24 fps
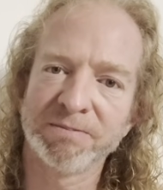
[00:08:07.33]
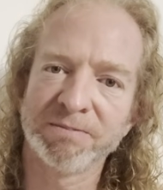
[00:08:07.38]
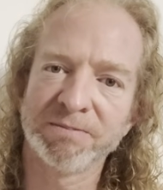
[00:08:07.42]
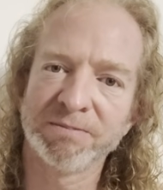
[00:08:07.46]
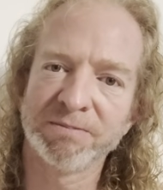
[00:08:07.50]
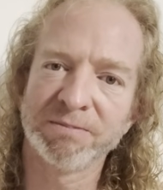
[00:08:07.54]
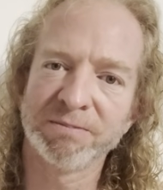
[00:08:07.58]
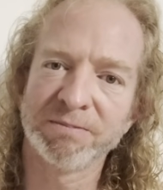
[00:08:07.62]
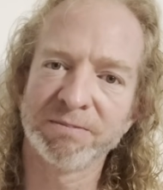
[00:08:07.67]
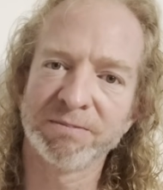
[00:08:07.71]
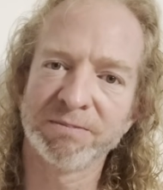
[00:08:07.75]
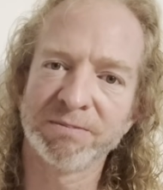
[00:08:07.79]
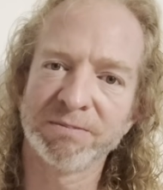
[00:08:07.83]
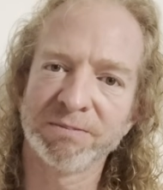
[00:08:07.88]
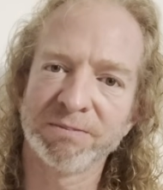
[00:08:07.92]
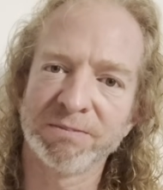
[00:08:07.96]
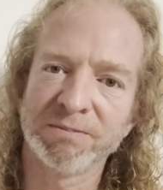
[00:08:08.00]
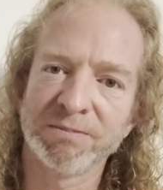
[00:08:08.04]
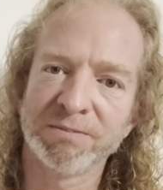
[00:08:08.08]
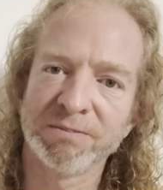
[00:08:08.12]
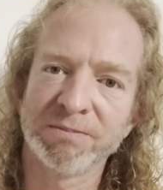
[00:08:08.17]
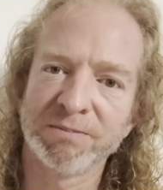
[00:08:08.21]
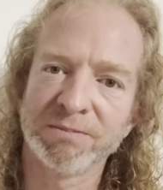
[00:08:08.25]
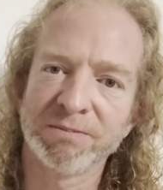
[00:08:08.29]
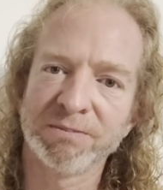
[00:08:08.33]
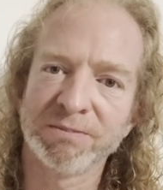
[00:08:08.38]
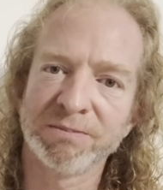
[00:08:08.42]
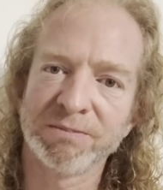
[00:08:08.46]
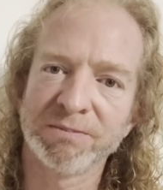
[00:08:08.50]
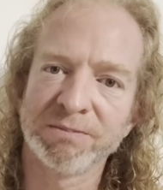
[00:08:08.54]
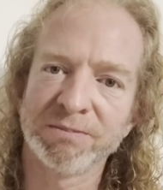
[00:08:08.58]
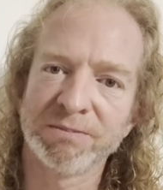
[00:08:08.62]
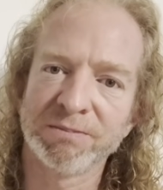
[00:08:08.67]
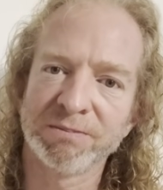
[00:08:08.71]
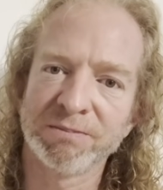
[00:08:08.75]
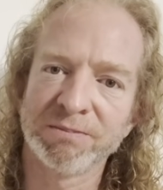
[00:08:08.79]

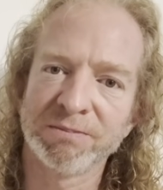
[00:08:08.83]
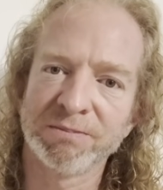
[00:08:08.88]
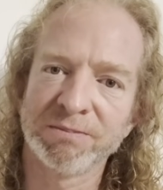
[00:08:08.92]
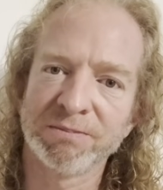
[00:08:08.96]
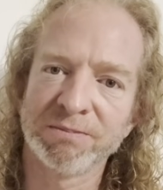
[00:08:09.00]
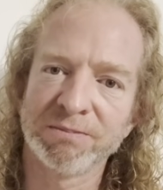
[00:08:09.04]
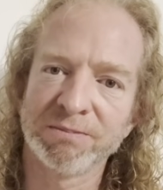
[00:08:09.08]
(no one is talking)